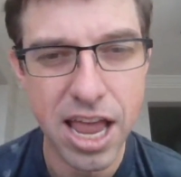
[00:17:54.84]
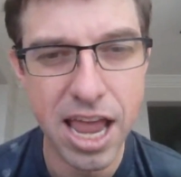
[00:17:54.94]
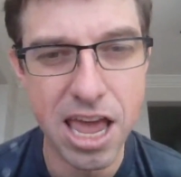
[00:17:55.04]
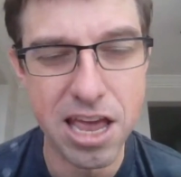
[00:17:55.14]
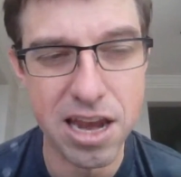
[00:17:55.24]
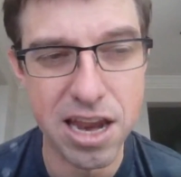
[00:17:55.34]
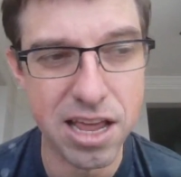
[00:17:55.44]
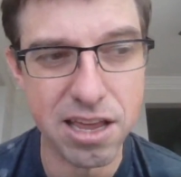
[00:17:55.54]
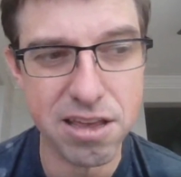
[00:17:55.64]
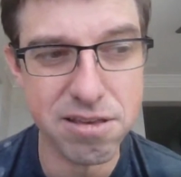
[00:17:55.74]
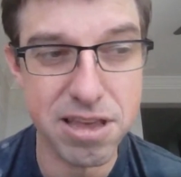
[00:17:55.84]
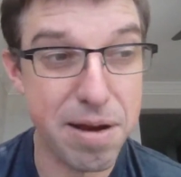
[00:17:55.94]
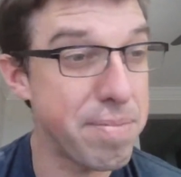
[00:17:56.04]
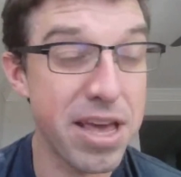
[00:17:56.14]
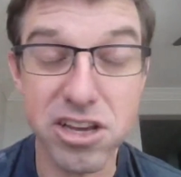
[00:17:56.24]
it
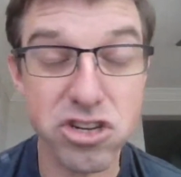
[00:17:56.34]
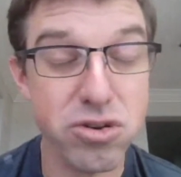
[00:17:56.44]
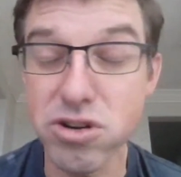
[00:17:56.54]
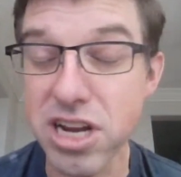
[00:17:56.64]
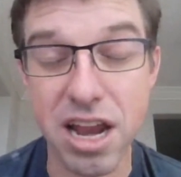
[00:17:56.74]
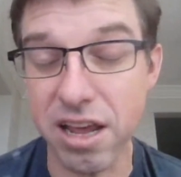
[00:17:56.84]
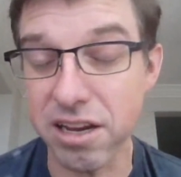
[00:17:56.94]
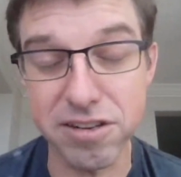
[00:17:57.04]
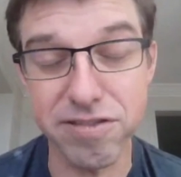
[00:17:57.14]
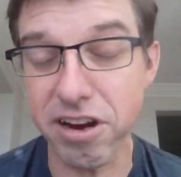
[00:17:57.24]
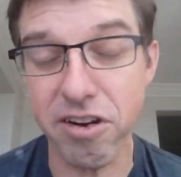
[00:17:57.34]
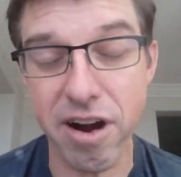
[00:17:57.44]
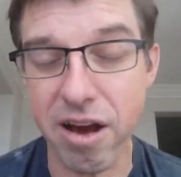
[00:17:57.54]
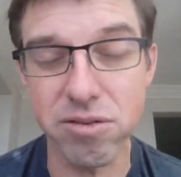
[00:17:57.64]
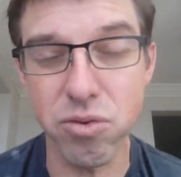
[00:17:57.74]
can be excruciating to figure
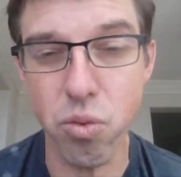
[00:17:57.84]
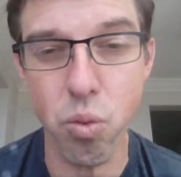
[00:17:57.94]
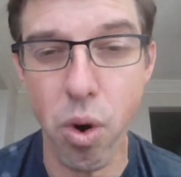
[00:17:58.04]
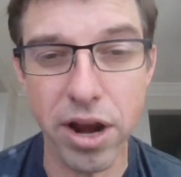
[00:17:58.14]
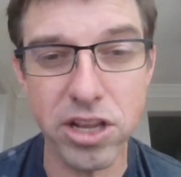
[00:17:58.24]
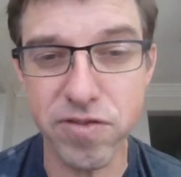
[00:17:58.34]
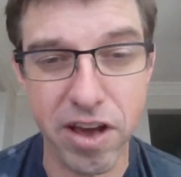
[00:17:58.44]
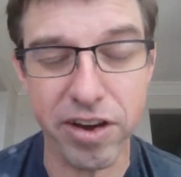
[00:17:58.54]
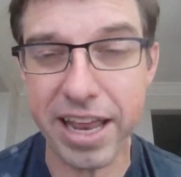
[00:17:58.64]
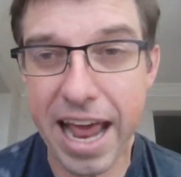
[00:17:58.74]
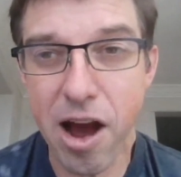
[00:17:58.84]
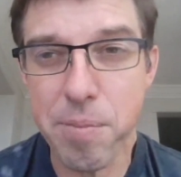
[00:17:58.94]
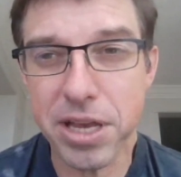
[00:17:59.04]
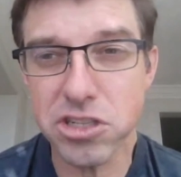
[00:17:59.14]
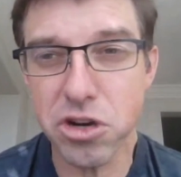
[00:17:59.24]
out what is failing and how,
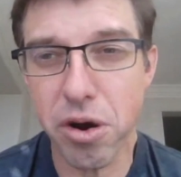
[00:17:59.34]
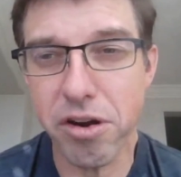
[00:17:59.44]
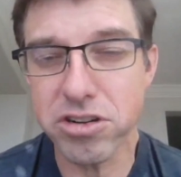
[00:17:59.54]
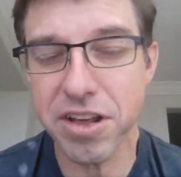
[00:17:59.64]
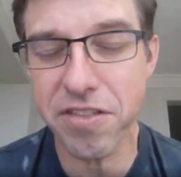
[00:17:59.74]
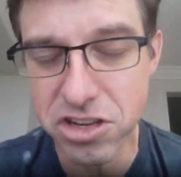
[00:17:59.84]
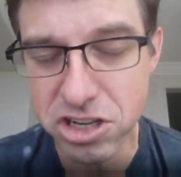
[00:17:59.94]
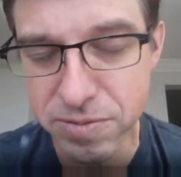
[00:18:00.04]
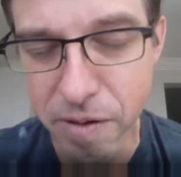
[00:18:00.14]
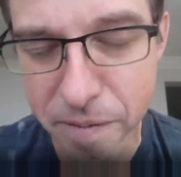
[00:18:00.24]
because you don't understand the system from